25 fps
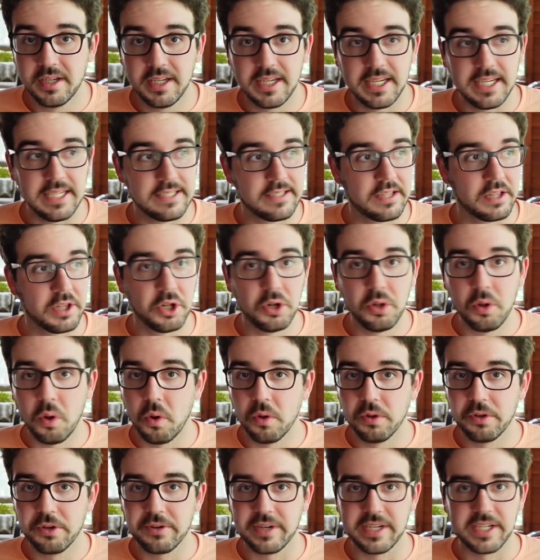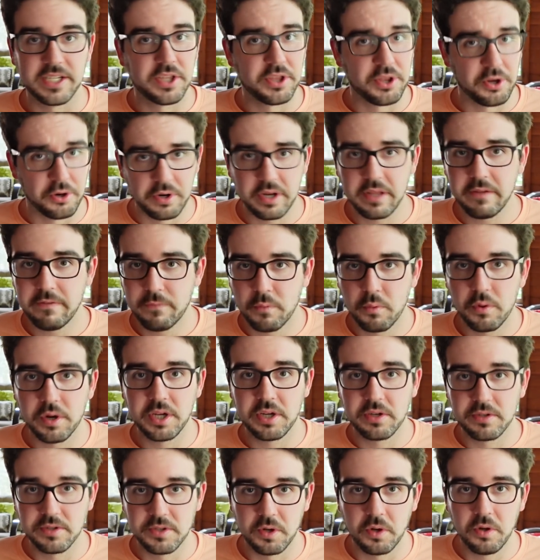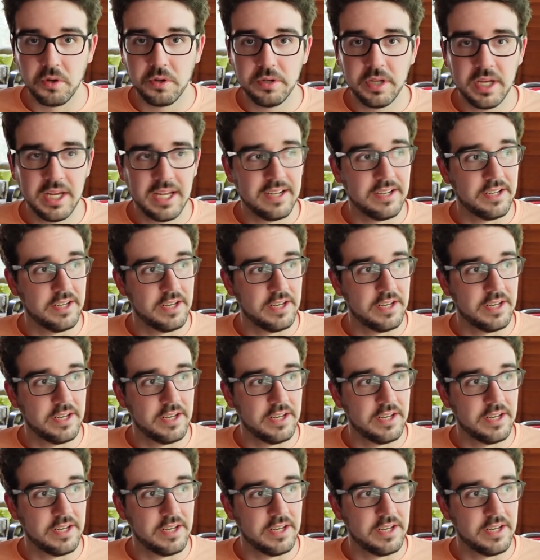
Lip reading: He's a little older, he's 34 years old,